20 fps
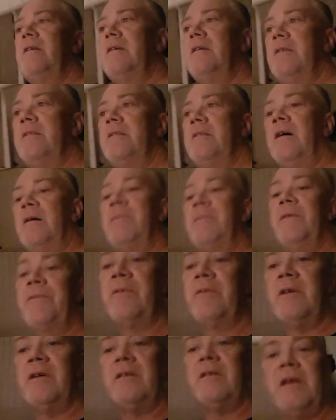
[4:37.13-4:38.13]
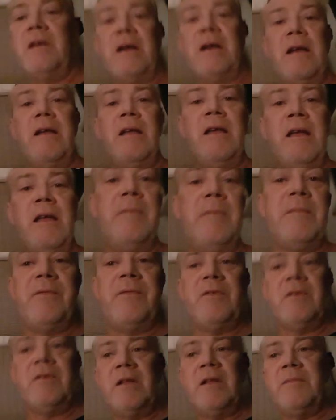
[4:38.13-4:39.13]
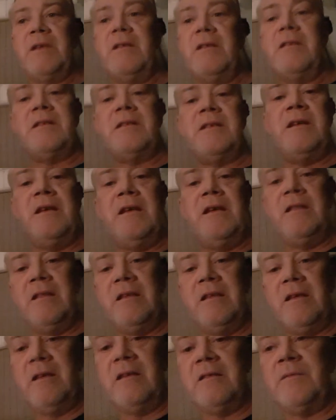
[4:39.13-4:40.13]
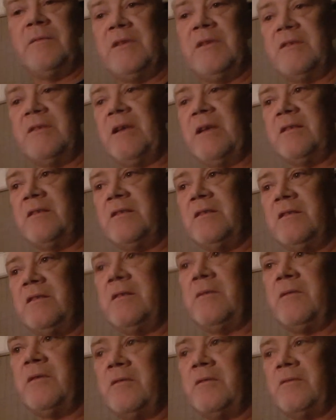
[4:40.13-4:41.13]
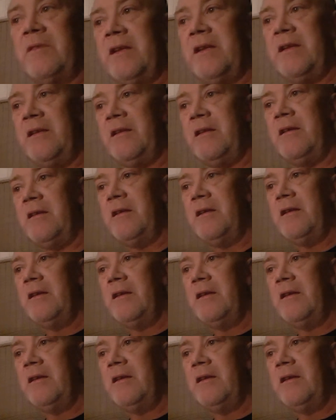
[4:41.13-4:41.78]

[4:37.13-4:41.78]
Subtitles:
no, but for real, if you let me see some of these messages I want to read.